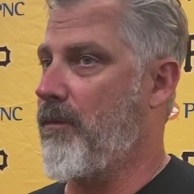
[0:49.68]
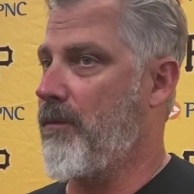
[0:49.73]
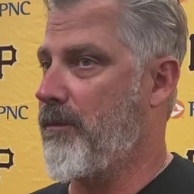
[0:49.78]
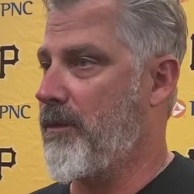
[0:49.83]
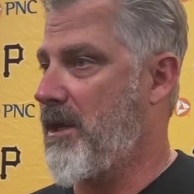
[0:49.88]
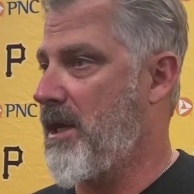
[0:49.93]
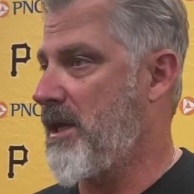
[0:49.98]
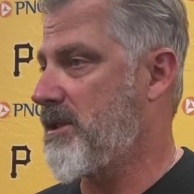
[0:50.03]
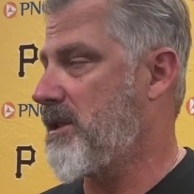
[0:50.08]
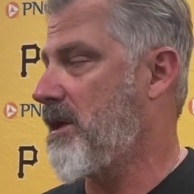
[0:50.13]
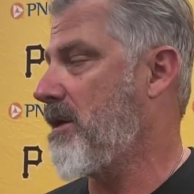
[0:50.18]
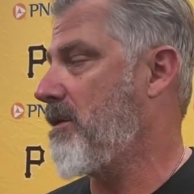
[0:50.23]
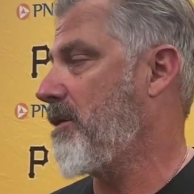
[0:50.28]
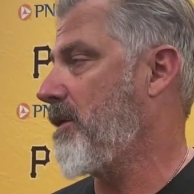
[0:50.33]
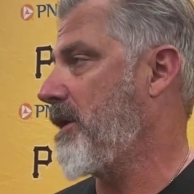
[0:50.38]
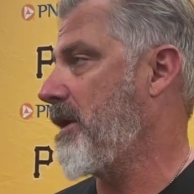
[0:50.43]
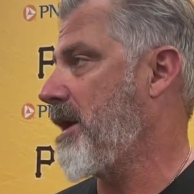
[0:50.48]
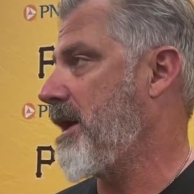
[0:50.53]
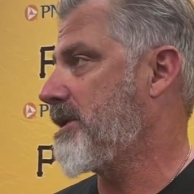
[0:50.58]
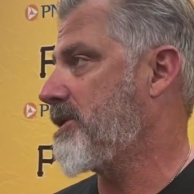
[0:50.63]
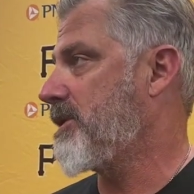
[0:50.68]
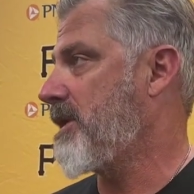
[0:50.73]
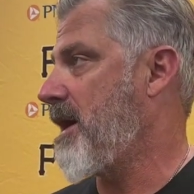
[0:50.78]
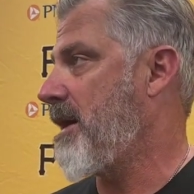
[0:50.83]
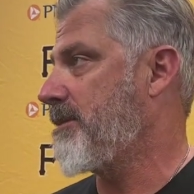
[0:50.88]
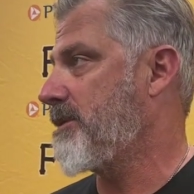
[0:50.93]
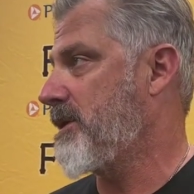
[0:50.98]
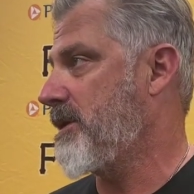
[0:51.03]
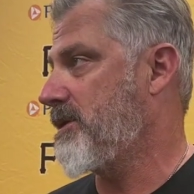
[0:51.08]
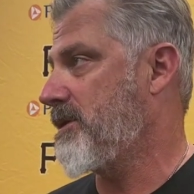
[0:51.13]
Key's done a really nice
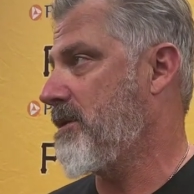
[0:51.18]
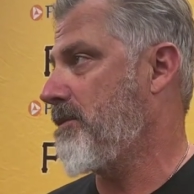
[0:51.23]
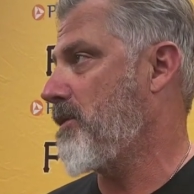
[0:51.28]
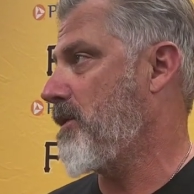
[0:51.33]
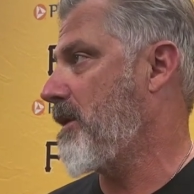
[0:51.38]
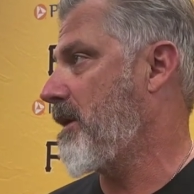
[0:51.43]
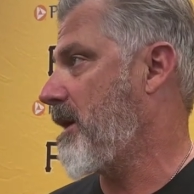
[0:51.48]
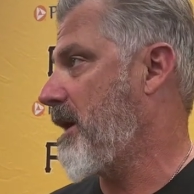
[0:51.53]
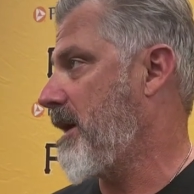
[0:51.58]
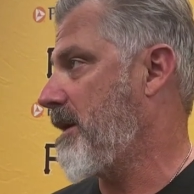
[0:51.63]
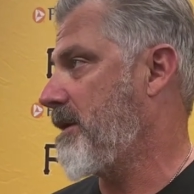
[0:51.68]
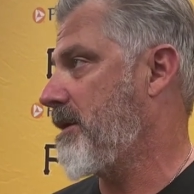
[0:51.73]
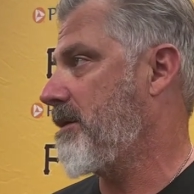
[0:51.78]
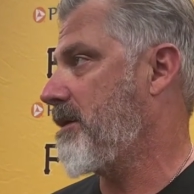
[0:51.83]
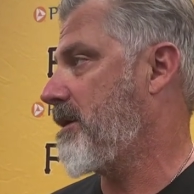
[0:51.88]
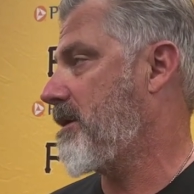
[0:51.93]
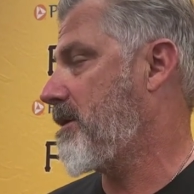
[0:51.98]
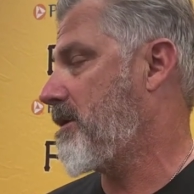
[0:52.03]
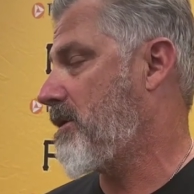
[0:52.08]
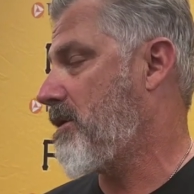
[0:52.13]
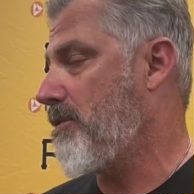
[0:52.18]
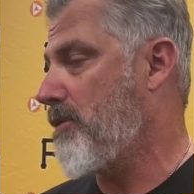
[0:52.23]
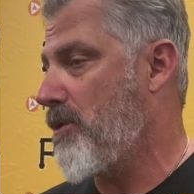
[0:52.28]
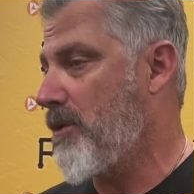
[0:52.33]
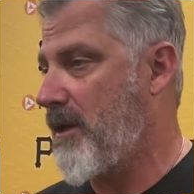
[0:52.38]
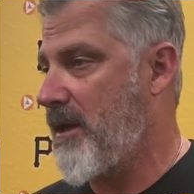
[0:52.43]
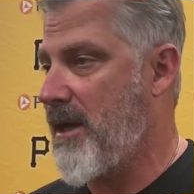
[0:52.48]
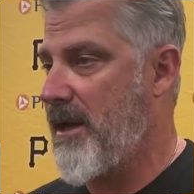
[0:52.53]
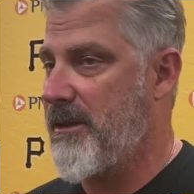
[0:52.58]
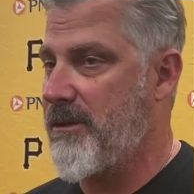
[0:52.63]
job is he's communicated
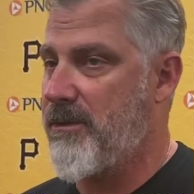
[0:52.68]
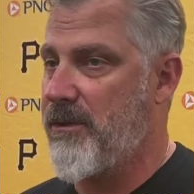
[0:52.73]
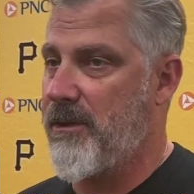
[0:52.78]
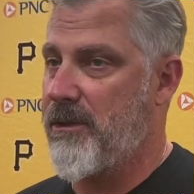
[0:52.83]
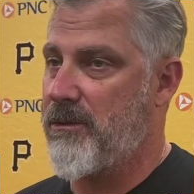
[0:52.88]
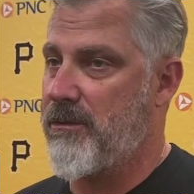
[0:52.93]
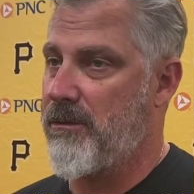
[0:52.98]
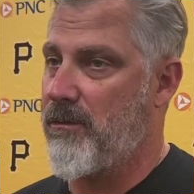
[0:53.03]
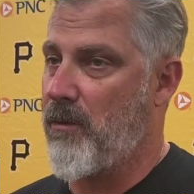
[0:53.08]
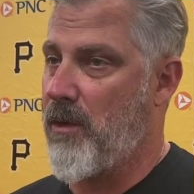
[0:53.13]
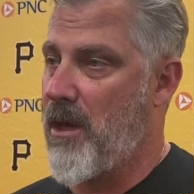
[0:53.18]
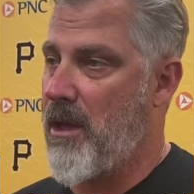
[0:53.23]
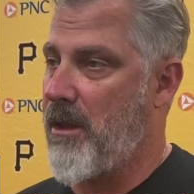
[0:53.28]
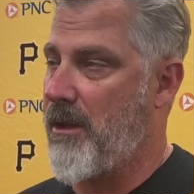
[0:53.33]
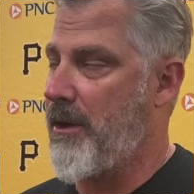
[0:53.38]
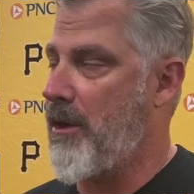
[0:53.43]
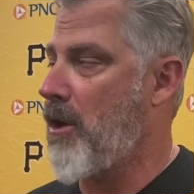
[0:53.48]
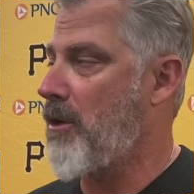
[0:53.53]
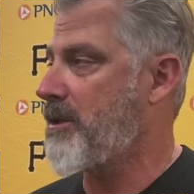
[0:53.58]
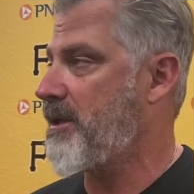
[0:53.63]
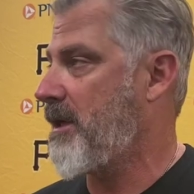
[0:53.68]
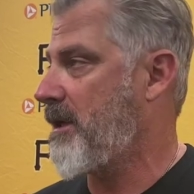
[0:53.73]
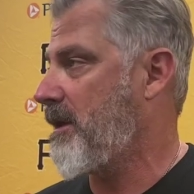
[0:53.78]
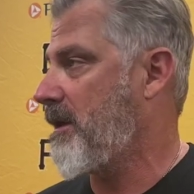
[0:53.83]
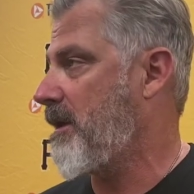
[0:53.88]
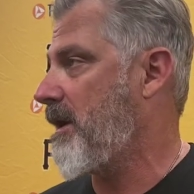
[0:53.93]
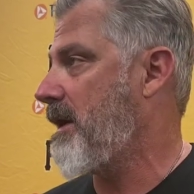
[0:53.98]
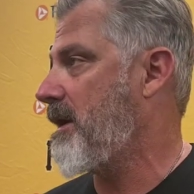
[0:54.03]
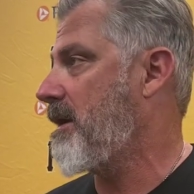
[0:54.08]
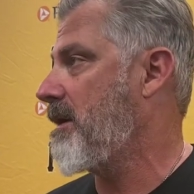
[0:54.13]
to us well and
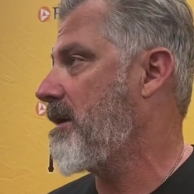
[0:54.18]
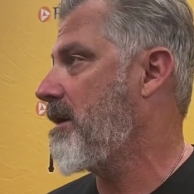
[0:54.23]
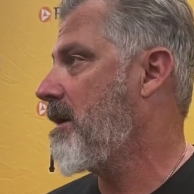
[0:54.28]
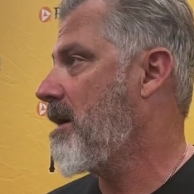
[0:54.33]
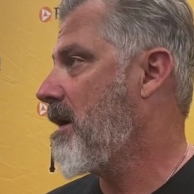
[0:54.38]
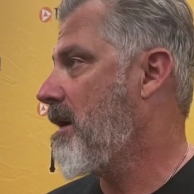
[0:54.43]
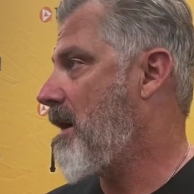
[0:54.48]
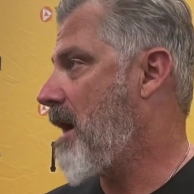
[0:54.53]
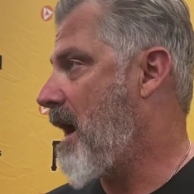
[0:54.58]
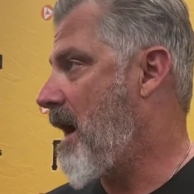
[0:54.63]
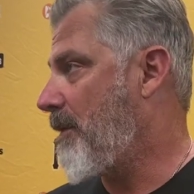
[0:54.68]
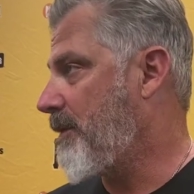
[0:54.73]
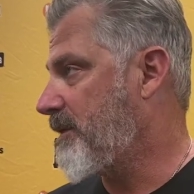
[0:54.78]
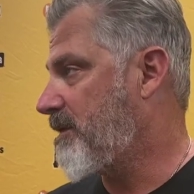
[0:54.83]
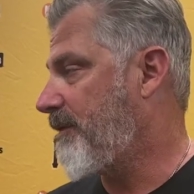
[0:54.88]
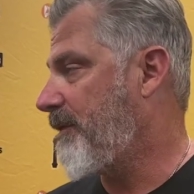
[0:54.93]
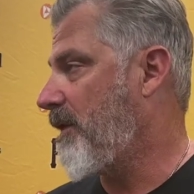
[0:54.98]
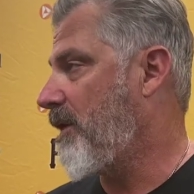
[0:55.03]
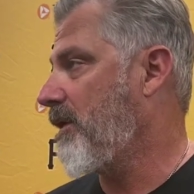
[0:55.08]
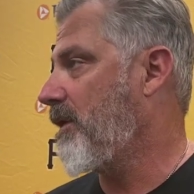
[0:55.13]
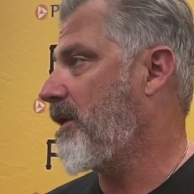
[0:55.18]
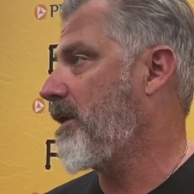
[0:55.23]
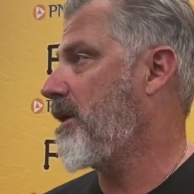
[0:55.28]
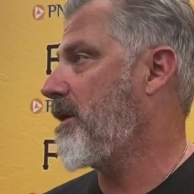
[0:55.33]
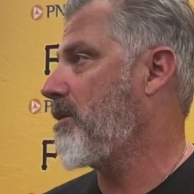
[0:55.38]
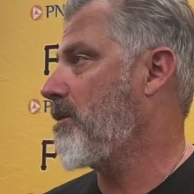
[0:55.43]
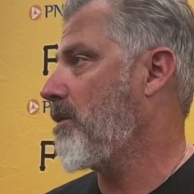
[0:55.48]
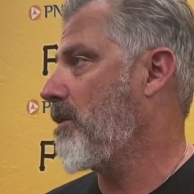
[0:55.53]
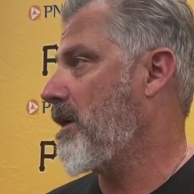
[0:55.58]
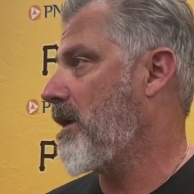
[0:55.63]
articulated how he's feeling
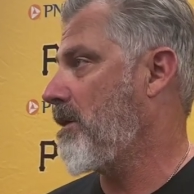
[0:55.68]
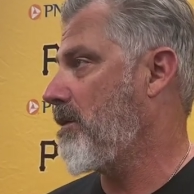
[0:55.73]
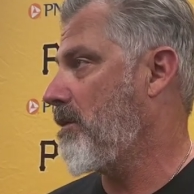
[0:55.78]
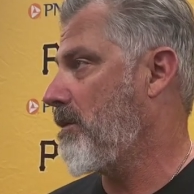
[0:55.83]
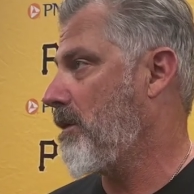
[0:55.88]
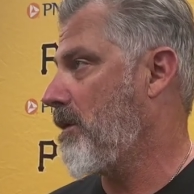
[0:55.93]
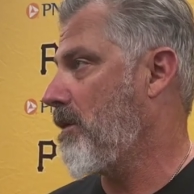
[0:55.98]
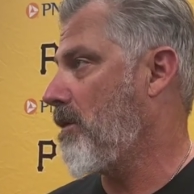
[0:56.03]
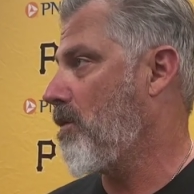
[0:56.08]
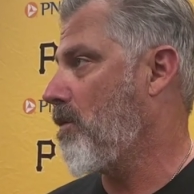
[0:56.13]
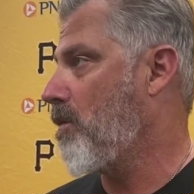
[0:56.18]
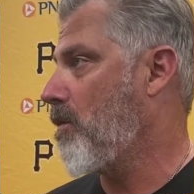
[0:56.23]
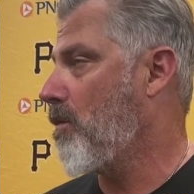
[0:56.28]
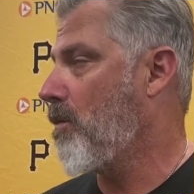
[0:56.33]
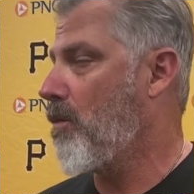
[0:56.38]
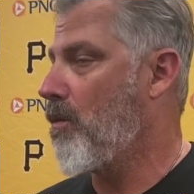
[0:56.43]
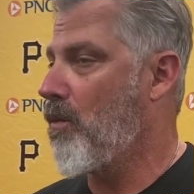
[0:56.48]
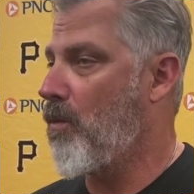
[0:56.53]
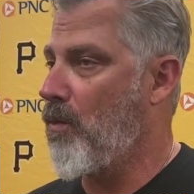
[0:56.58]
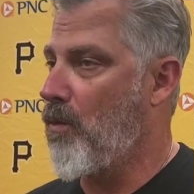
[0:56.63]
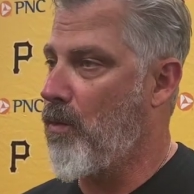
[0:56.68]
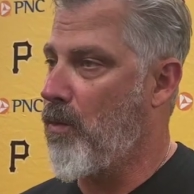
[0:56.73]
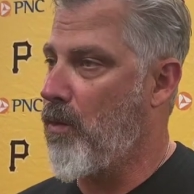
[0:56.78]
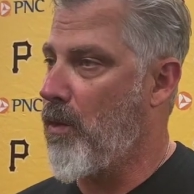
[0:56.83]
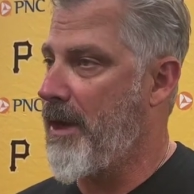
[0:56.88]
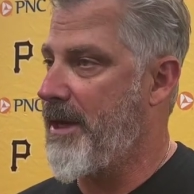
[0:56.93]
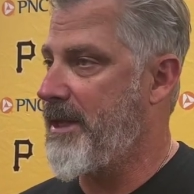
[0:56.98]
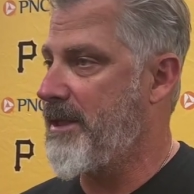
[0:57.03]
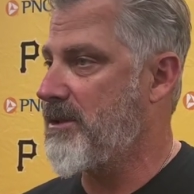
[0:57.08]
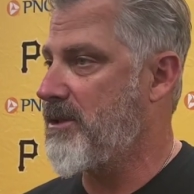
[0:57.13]
and
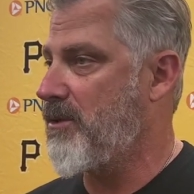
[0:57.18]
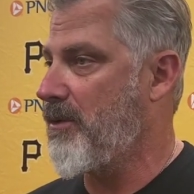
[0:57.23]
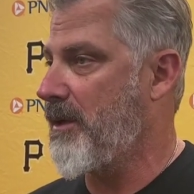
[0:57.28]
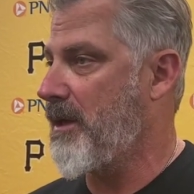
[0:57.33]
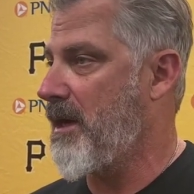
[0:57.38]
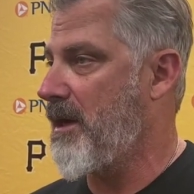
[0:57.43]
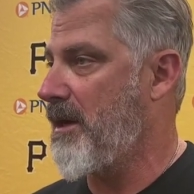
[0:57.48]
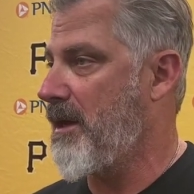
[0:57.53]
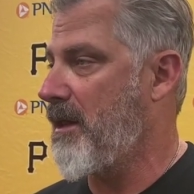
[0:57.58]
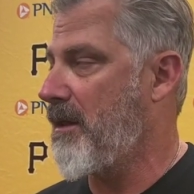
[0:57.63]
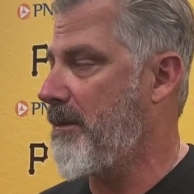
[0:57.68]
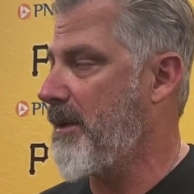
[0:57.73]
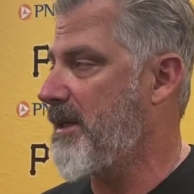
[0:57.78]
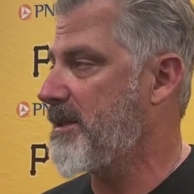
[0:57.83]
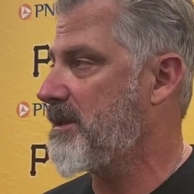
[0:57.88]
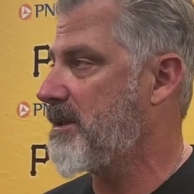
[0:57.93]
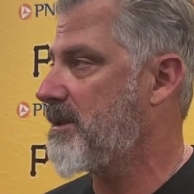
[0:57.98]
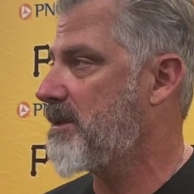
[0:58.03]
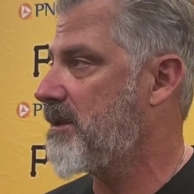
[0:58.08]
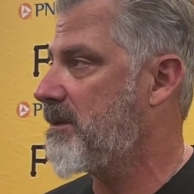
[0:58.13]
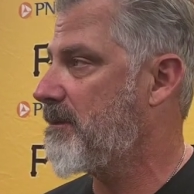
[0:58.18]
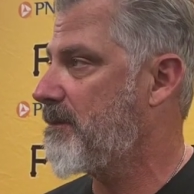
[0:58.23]
what he's doing on a daily basis.